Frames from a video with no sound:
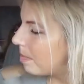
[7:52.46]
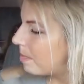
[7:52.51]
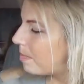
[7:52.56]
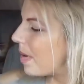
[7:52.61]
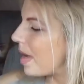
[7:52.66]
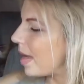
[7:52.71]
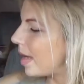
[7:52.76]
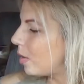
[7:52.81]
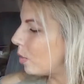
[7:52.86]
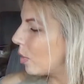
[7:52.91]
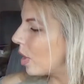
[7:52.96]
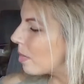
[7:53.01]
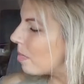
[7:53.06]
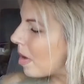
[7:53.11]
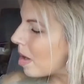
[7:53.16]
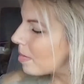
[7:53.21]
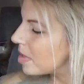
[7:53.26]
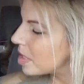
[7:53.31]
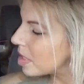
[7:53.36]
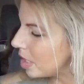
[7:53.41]
But where
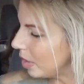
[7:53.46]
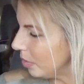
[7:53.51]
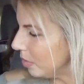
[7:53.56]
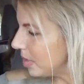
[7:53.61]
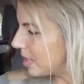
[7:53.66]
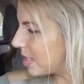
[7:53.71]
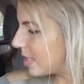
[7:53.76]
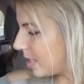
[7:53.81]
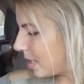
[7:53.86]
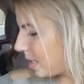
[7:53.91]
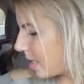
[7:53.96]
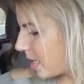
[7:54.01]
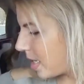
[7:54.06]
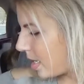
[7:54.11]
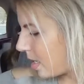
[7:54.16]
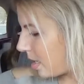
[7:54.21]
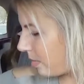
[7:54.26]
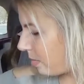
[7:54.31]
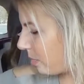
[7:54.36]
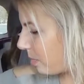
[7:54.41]
Mama used to
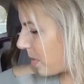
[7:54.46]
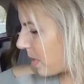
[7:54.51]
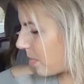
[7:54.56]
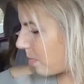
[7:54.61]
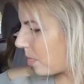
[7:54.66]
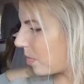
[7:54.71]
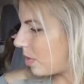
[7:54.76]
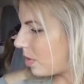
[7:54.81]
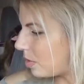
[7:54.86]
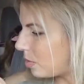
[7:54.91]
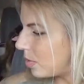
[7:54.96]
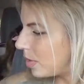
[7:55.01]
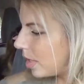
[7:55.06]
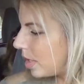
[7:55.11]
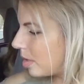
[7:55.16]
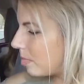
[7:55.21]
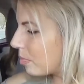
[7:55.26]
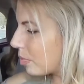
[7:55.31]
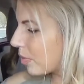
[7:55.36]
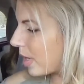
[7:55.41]
live, people
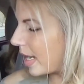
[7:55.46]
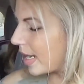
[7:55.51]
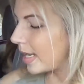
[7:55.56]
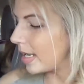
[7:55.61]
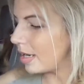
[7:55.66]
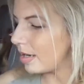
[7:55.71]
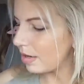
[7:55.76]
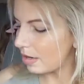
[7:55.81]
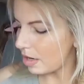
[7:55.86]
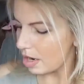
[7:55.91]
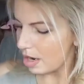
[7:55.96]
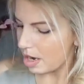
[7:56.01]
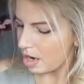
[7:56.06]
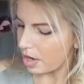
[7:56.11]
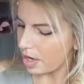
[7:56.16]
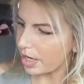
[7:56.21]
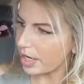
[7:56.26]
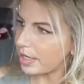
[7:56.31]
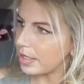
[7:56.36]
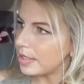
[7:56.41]
would break into
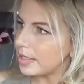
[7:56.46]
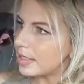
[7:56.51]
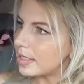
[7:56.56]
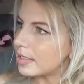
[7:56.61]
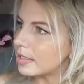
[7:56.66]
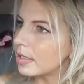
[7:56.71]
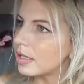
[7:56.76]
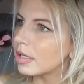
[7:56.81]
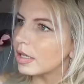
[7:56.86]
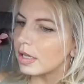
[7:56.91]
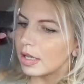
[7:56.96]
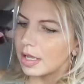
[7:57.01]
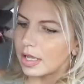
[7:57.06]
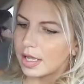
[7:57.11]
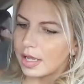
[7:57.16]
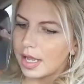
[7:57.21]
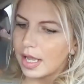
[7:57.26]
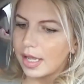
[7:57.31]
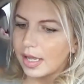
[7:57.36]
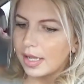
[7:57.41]
cars
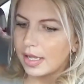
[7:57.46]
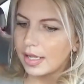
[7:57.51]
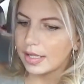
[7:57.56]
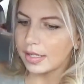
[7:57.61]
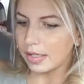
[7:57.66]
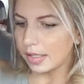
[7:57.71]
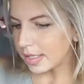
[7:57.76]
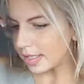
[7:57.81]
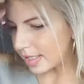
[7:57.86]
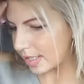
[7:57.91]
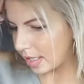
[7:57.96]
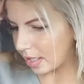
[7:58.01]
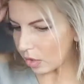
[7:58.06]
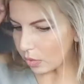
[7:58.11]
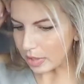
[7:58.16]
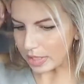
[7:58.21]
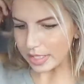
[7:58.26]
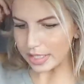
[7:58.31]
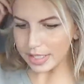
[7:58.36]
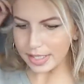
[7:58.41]
and steal
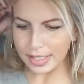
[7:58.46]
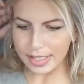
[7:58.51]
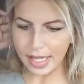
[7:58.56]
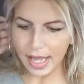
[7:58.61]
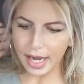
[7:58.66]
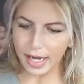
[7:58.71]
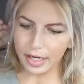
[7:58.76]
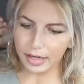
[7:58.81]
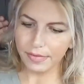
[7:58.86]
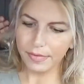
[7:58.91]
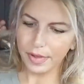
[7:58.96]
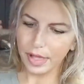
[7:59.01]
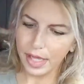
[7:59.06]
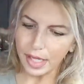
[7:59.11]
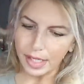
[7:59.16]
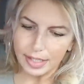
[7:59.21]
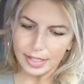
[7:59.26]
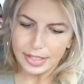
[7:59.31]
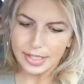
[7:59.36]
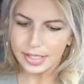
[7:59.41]
what's inside of
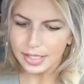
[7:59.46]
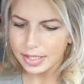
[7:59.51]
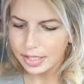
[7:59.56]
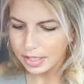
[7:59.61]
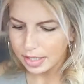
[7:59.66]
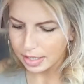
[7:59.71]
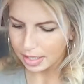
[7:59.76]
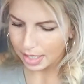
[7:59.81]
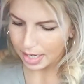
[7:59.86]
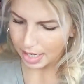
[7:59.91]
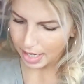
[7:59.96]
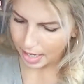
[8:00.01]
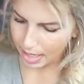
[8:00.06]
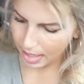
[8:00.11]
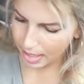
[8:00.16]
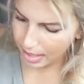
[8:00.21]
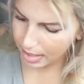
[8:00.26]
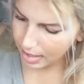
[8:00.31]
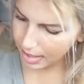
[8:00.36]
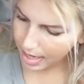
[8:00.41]
it
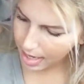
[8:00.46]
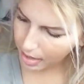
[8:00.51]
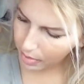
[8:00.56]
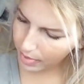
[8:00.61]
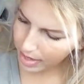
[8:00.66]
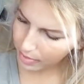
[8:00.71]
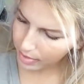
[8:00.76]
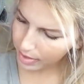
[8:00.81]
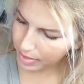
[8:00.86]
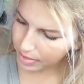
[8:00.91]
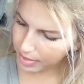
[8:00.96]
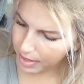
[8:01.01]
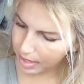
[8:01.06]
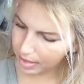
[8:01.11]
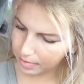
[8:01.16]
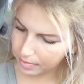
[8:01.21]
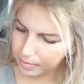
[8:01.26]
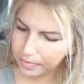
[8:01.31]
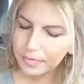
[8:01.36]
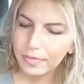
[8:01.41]
and get away with it.
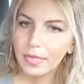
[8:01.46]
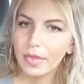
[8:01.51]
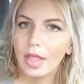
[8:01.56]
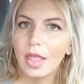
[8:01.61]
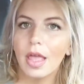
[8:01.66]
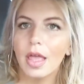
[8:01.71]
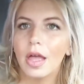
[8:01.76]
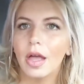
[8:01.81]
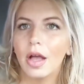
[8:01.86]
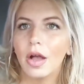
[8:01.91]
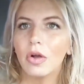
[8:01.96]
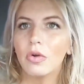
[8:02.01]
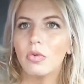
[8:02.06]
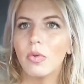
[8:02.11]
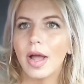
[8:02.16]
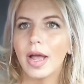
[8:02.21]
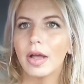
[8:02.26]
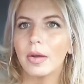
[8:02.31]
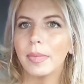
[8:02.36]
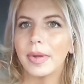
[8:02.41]
Oh
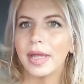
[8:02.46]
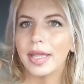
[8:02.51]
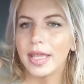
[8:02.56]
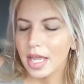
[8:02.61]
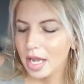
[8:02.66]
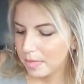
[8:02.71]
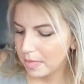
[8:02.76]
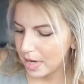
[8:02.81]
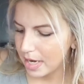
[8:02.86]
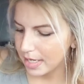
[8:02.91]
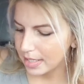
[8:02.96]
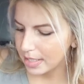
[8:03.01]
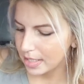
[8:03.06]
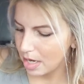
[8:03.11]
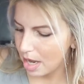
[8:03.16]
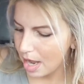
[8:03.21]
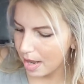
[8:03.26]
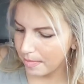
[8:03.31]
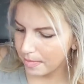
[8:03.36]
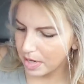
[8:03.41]
wow, my camera has
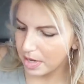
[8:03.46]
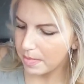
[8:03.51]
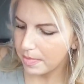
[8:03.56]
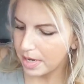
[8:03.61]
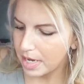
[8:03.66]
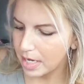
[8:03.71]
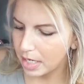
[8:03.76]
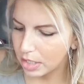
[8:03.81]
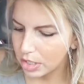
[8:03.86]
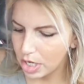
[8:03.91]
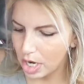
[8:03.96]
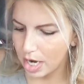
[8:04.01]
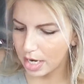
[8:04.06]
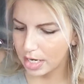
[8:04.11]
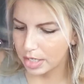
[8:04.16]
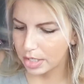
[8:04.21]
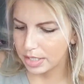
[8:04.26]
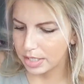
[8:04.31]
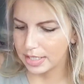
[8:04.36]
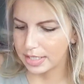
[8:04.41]
not been being
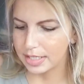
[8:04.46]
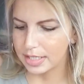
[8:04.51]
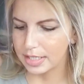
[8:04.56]
charged this